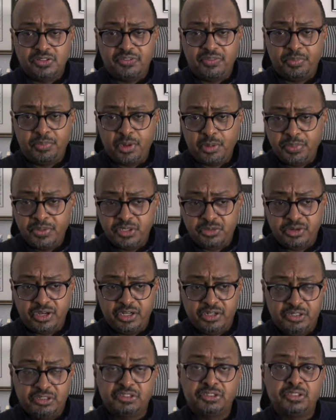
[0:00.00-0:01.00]
of the
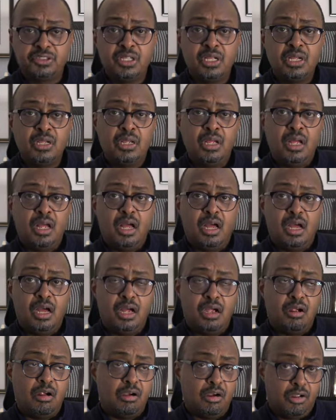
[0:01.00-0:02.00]
perpetrators
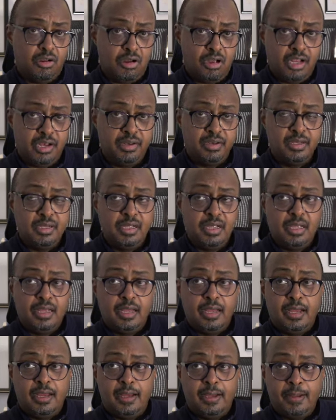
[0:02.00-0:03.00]
are
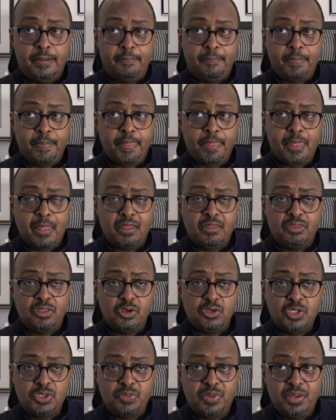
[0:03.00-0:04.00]
gone.
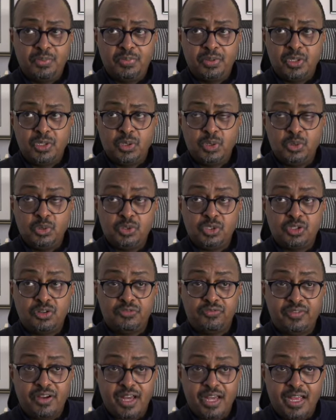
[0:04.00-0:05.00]
Those people who
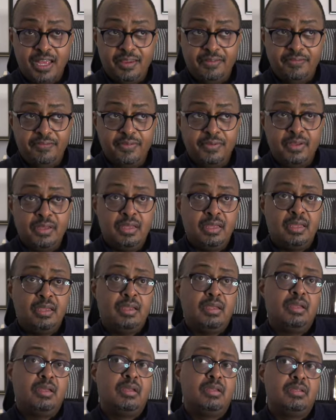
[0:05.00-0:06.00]
survive
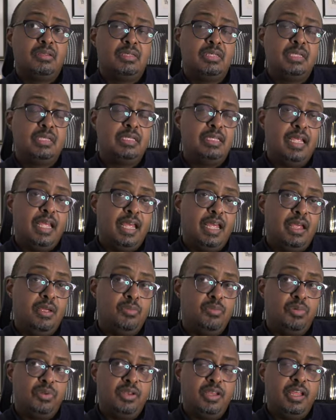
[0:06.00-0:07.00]

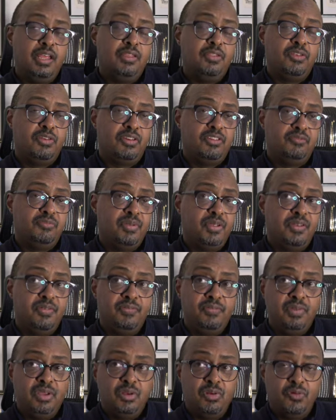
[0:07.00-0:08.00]
today would either have
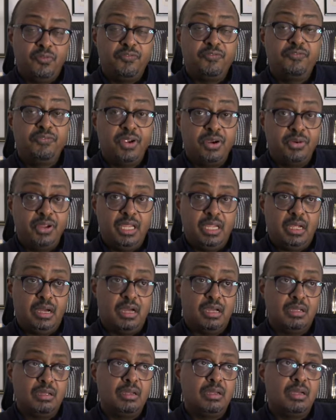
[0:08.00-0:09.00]
been, very
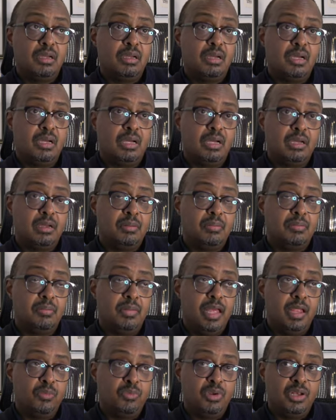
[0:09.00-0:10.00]
young
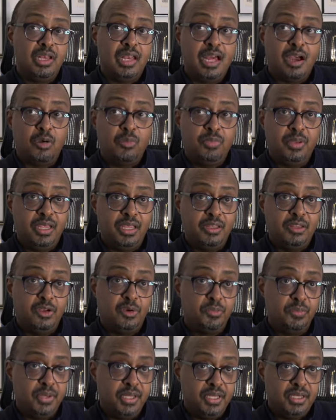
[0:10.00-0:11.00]
and would now be in their
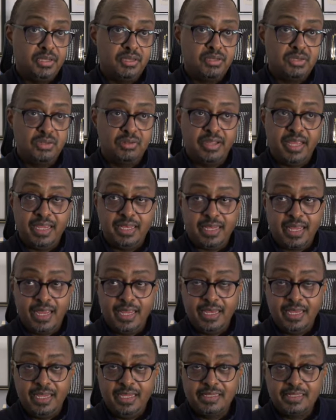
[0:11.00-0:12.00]
mid to late
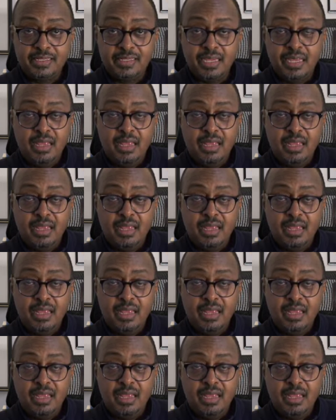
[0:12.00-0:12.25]
80s,